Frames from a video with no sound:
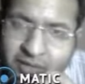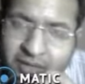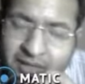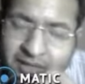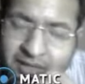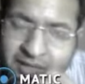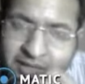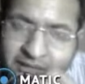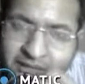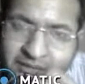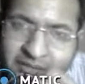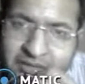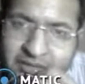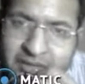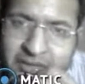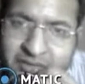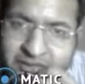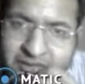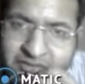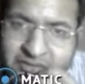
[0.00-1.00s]
and it is the
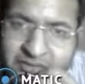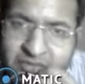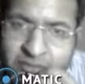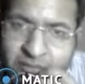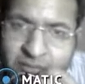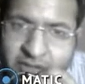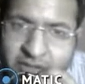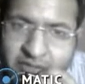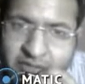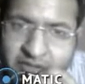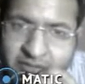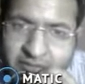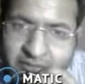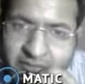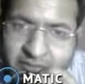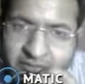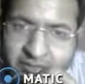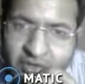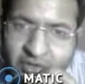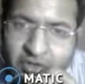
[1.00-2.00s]
largest communication
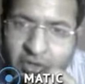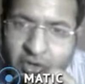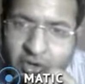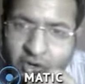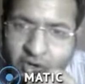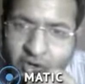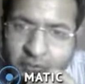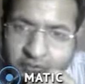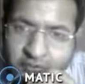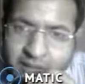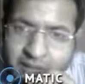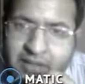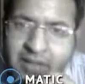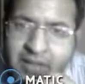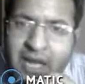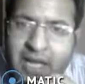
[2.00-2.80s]
between the orbit